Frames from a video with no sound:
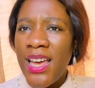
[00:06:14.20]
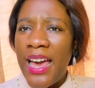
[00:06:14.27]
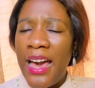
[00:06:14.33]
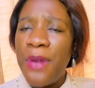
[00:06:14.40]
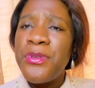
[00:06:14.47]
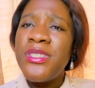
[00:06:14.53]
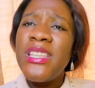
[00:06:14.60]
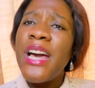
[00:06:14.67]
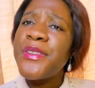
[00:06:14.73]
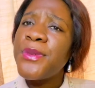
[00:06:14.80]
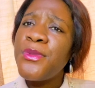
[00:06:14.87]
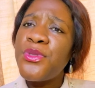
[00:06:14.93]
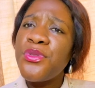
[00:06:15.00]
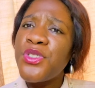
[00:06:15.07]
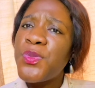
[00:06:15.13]
I will still have
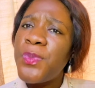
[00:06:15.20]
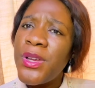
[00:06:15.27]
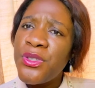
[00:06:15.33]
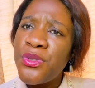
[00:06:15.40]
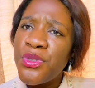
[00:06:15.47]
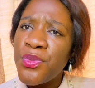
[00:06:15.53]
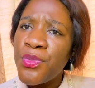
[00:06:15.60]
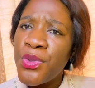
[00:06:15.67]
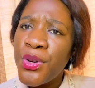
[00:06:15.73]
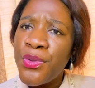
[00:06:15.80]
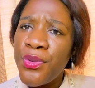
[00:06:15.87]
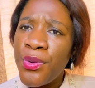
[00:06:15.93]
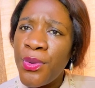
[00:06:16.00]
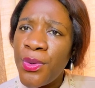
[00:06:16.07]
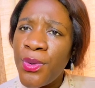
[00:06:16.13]
something to spend
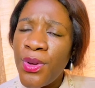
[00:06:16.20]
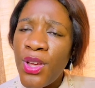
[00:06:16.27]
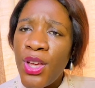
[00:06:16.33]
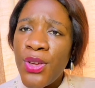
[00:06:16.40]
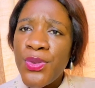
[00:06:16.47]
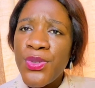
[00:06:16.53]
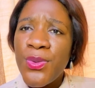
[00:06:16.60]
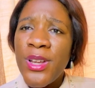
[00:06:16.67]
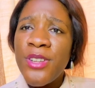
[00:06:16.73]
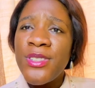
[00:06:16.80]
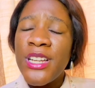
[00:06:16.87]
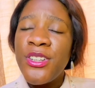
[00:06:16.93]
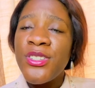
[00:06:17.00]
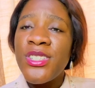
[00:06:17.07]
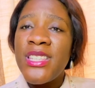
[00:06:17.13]
tomorrow. So why don't
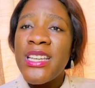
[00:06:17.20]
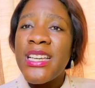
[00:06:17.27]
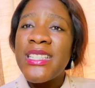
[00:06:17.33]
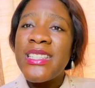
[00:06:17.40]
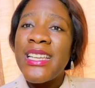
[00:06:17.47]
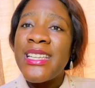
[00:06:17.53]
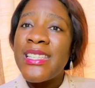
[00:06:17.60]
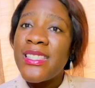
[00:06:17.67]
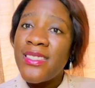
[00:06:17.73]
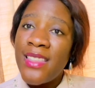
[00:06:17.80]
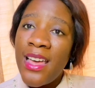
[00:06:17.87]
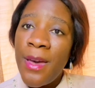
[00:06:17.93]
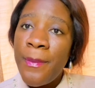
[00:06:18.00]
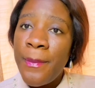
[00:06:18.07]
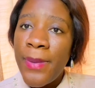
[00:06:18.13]
I just take it a
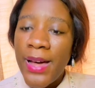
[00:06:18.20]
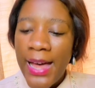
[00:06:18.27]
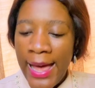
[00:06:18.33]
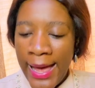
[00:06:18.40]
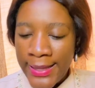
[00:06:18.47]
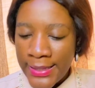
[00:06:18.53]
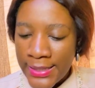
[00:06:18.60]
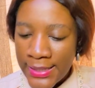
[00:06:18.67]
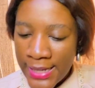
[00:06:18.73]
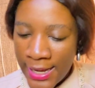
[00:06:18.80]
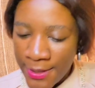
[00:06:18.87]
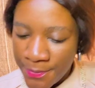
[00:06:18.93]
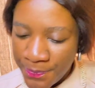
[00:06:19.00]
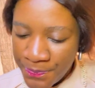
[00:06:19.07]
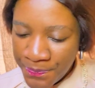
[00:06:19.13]
step at a
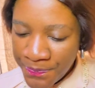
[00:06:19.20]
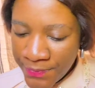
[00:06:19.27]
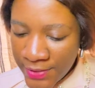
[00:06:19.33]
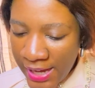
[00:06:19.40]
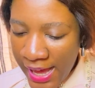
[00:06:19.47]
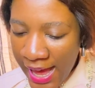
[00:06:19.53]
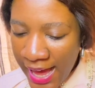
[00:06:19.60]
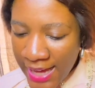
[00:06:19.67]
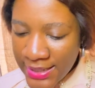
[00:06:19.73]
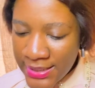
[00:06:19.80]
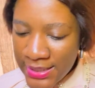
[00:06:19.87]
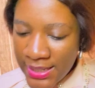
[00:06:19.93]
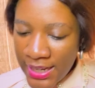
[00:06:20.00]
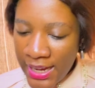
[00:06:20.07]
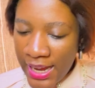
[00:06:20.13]
time?
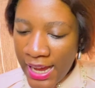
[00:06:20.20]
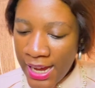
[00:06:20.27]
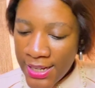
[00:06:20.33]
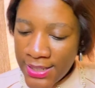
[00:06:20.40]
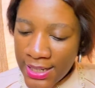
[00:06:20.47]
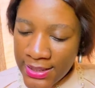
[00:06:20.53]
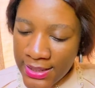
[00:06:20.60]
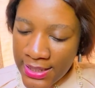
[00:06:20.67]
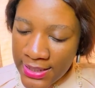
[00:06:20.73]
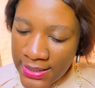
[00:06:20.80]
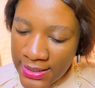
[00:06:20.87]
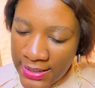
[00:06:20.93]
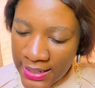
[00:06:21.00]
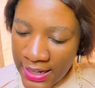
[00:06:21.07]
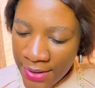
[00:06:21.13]
And another
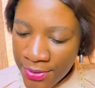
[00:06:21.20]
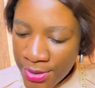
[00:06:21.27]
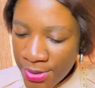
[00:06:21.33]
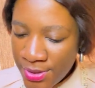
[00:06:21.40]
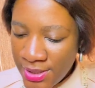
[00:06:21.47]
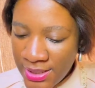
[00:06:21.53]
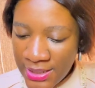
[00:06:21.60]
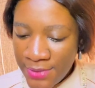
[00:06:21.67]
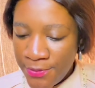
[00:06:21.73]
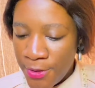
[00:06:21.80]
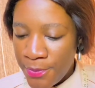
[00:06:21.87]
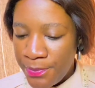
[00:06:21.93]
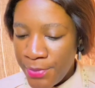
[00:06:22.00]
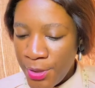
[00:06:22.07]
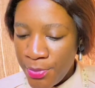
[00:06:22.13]
thing that I've also seen
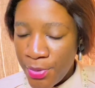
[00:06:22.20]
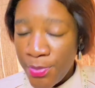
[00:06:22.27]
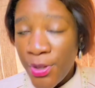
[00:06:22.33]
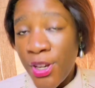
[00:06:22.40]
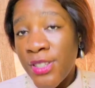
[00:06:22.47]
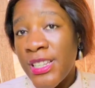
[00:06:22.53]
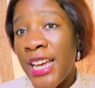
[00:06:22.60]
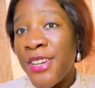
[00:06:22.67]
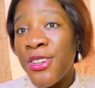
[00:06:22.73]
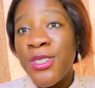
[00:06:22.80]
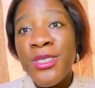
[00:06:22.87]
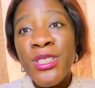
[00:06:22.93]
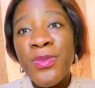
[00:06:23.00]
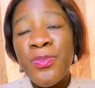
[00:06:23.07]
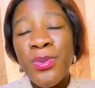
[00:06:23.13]
from people, because I got
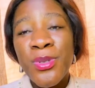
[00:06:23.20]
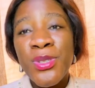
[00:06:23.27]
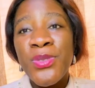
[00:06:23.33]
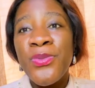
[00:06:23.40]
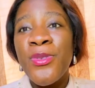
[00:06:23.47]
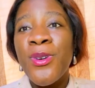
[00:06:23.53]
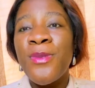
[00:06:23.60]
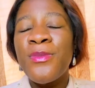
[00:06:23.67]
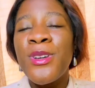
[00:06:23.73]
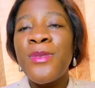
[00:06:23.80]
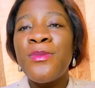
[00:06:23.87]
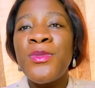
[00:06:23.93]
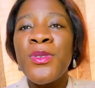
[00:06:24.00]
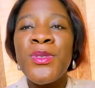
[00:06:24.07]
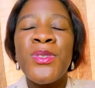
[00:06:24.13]
this post from
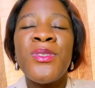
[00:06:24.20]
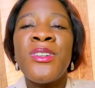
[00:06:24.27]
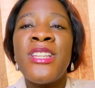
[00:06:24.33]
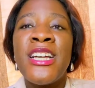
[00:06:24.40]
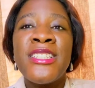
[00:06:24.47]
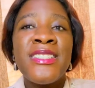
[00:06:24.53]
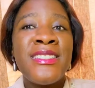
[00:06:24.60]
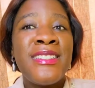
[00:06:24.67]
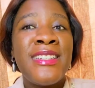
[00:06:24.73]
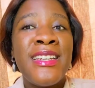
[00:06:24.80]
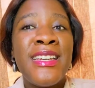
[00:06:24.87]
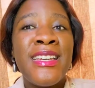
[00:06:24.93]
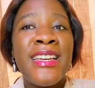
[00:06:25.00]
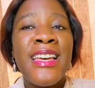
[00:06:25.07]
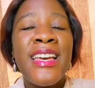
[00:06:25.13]
just in the last Sunday,